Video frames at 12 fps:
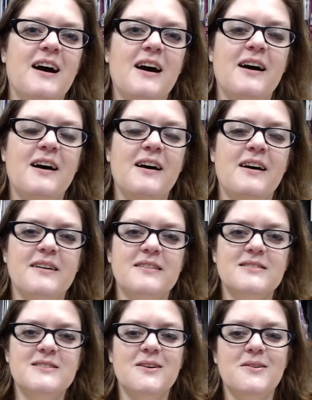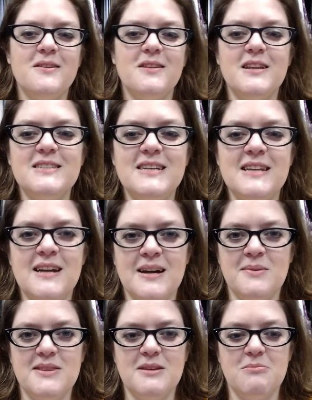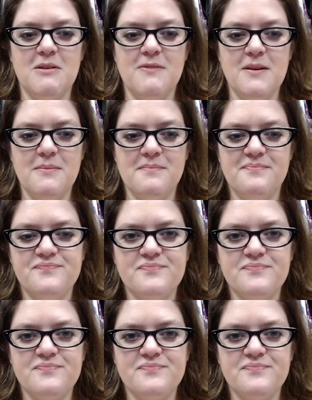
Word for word: Uh, so let's get on with the review.